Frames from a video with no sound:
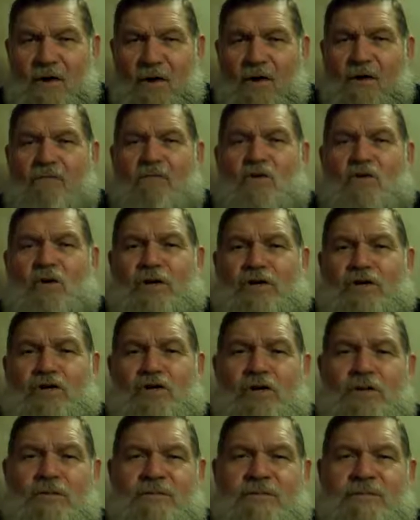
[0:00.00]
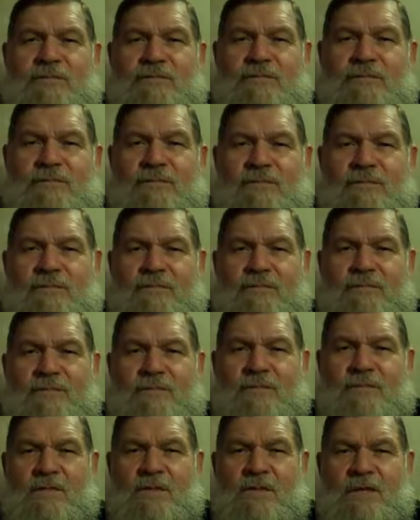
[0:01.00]
are foolish.
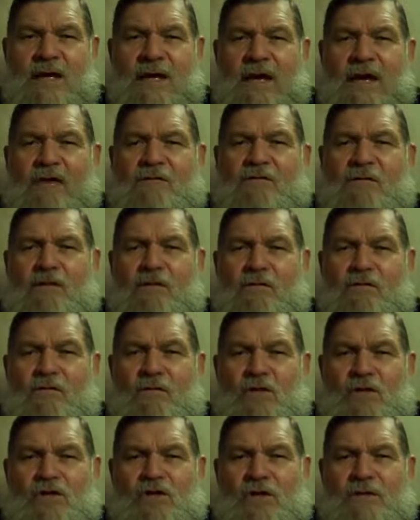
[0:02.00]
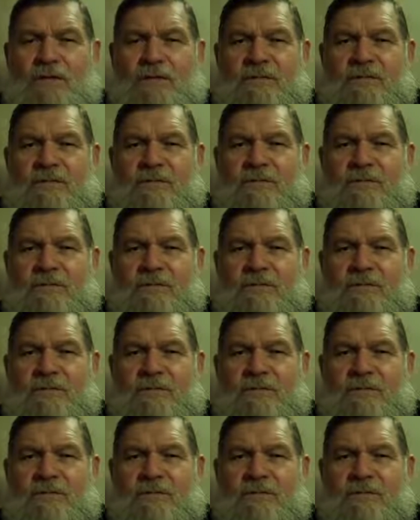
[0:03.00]
They have no future,